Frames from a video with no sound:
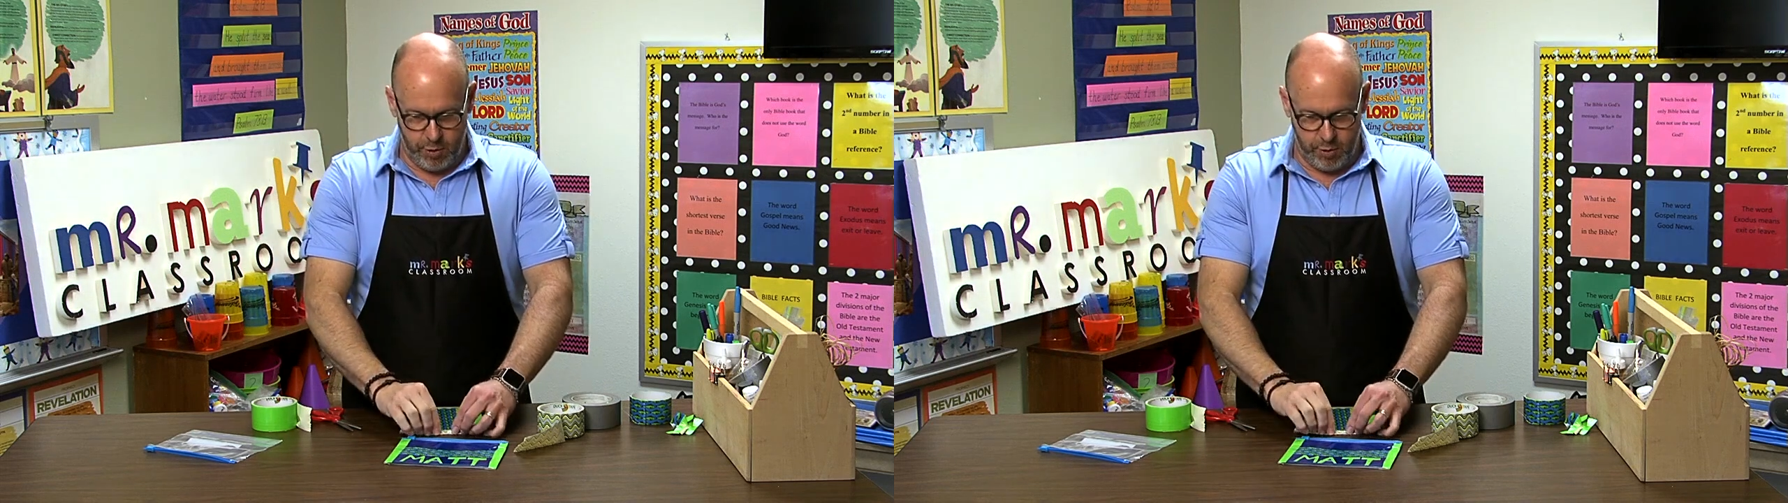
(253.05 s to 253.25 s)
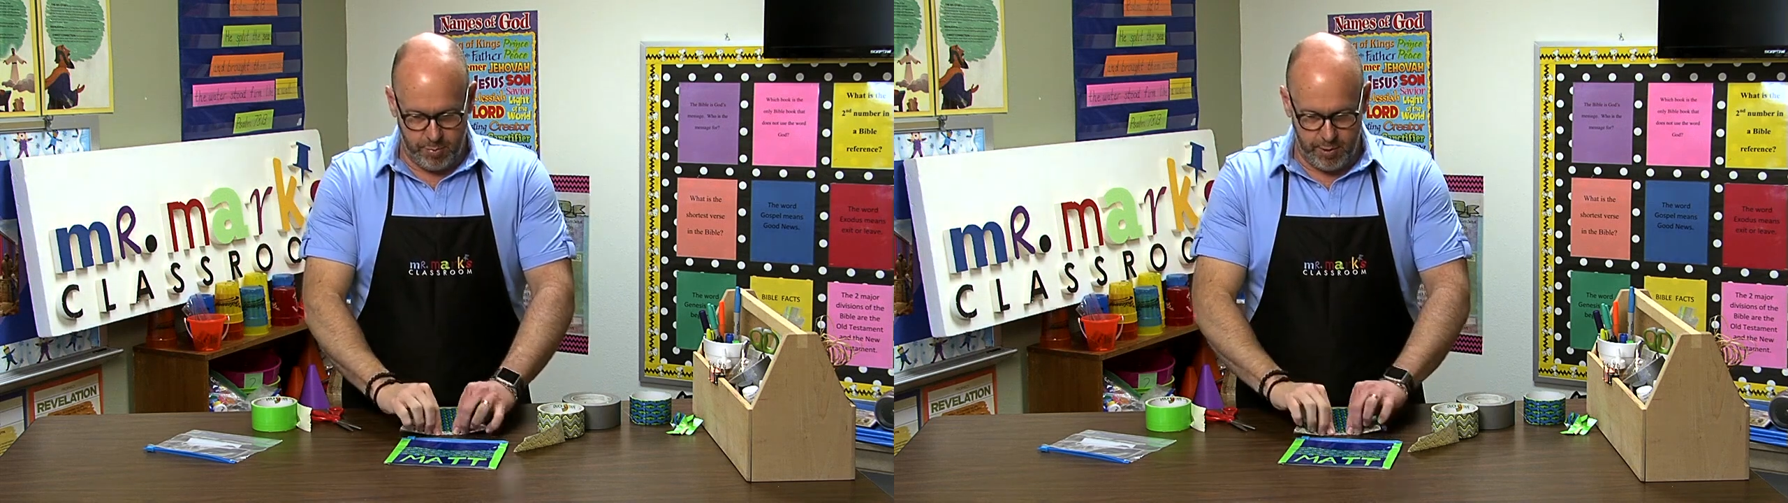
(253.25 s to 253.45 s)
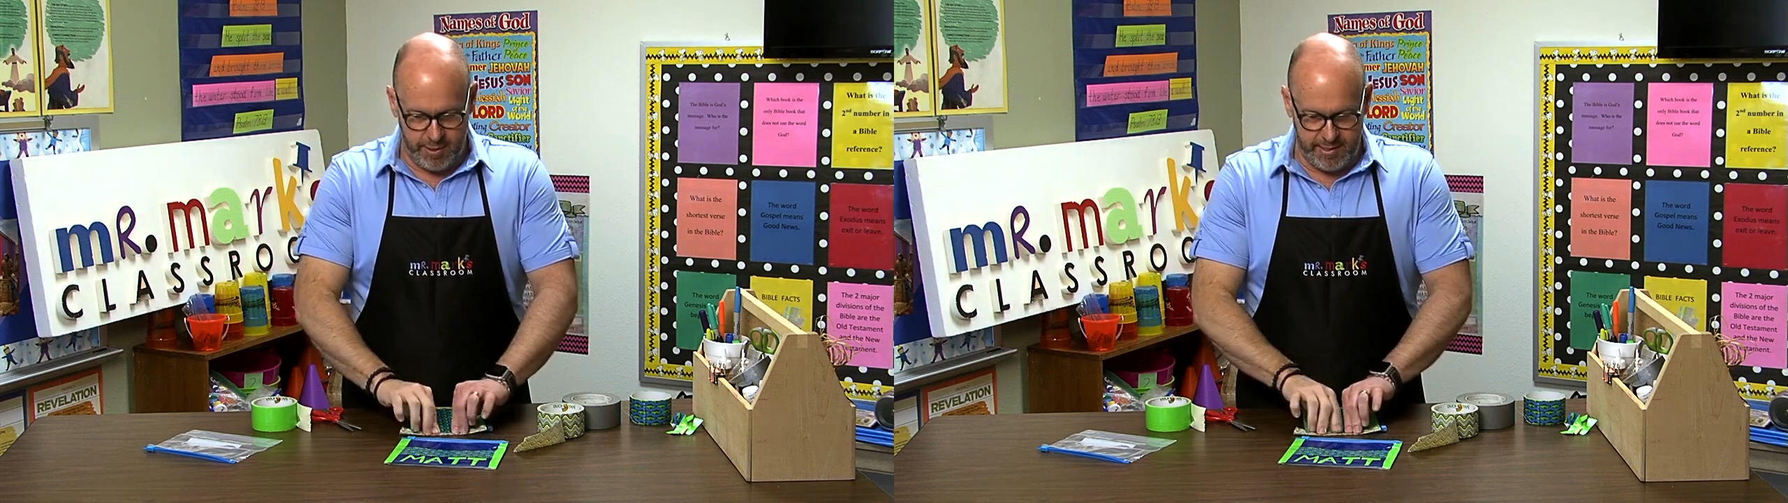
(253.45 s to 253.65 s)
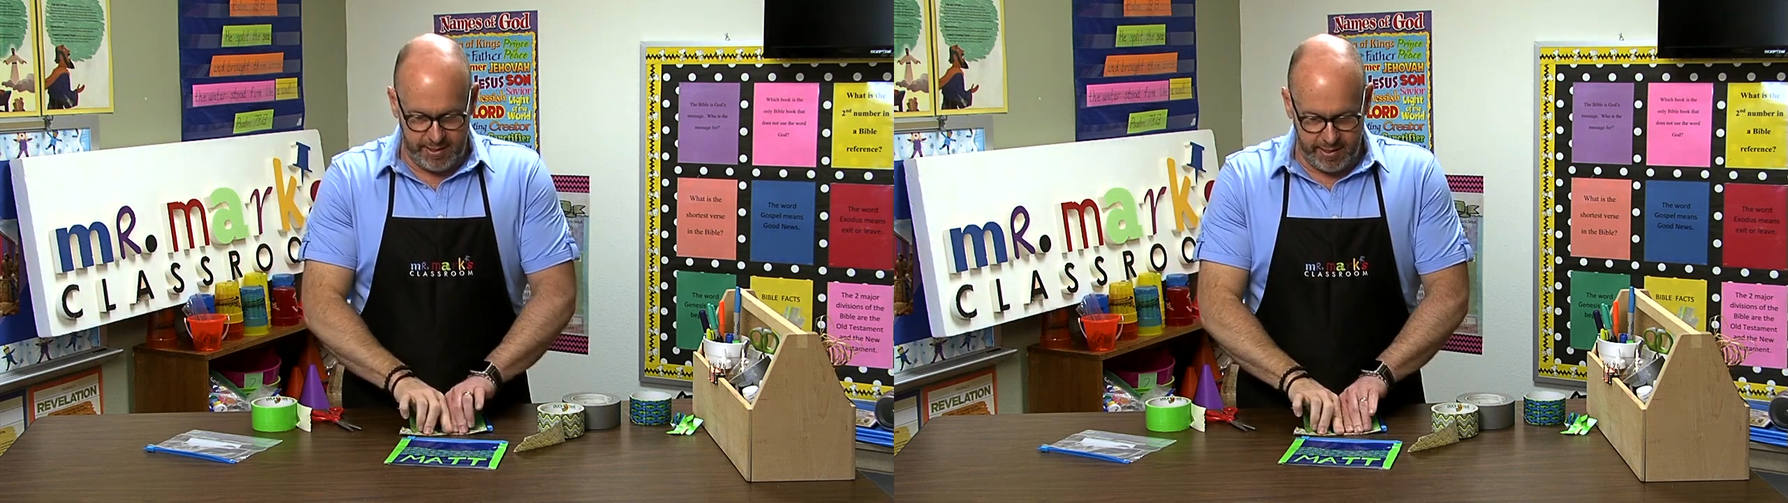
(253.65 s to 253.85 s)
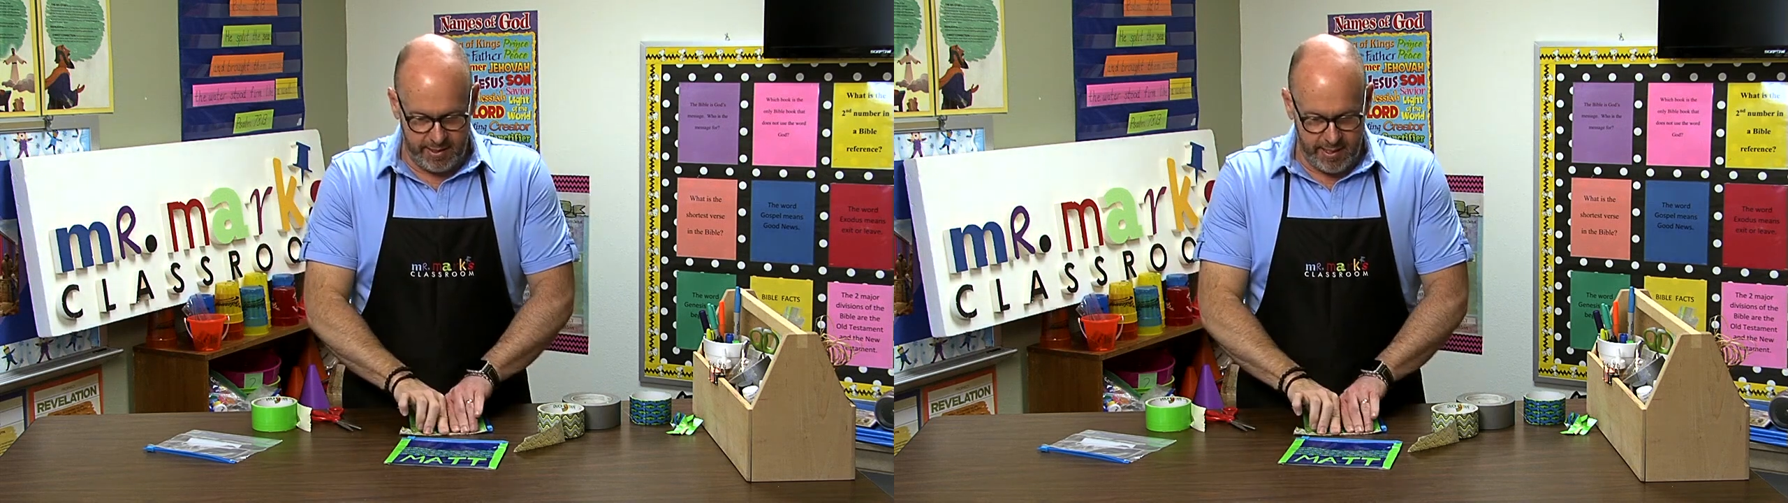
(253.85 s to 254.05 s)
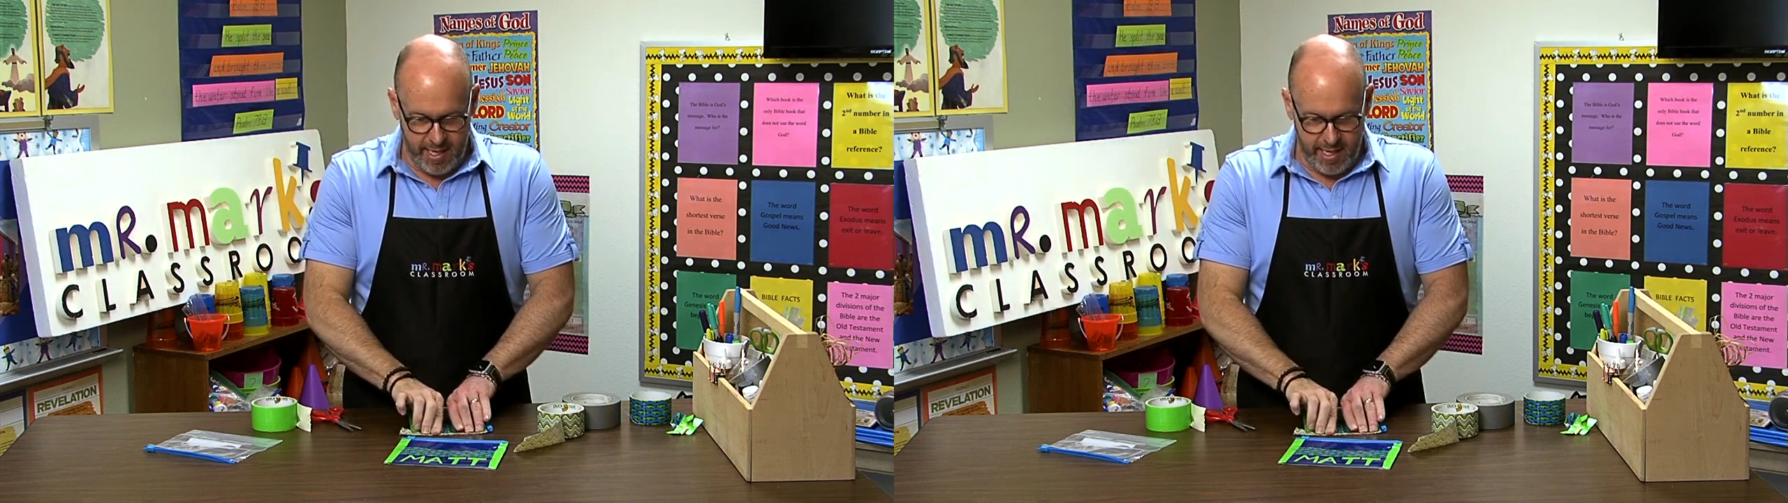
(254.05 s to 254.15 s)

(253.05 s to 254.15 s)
you're printing it